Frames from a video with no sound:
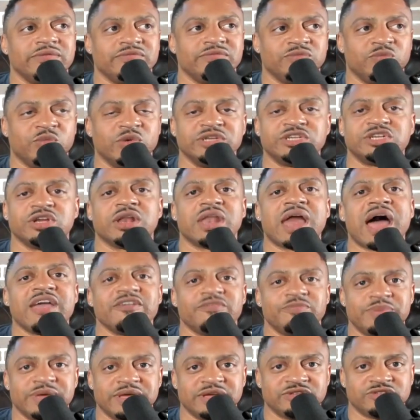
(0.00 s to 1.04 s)
with your
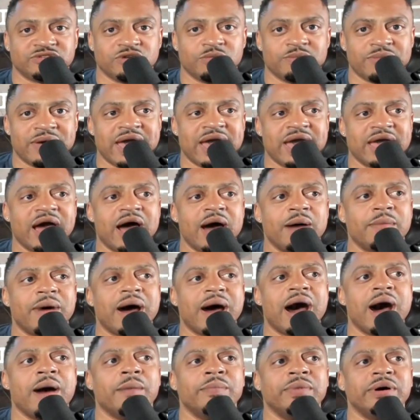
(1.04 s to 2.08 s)
life being so bad, I'm
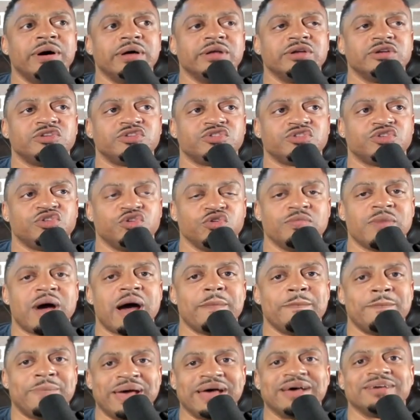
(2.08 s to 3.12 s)
gonna do my
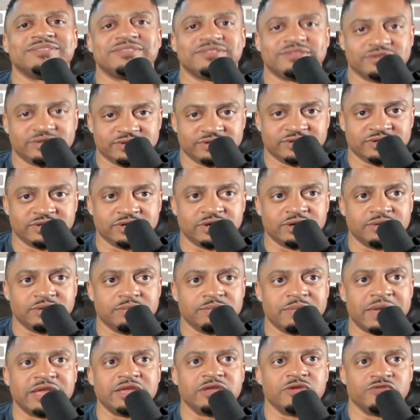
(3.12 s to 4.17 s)
best to
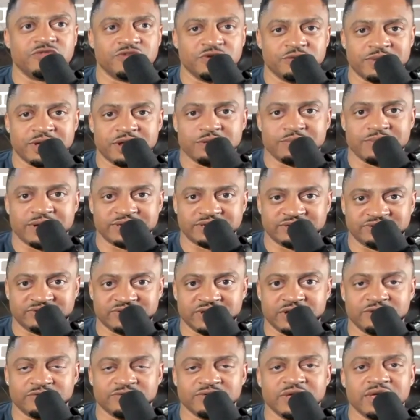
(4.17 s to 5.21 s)
make you feel better about
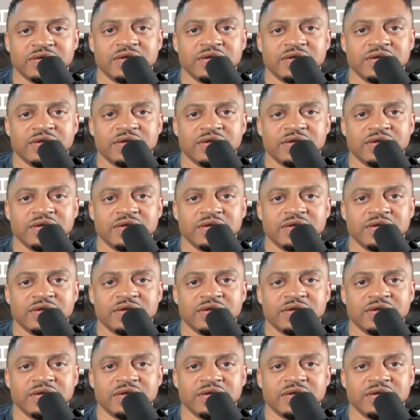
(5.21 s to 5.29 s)
yourself.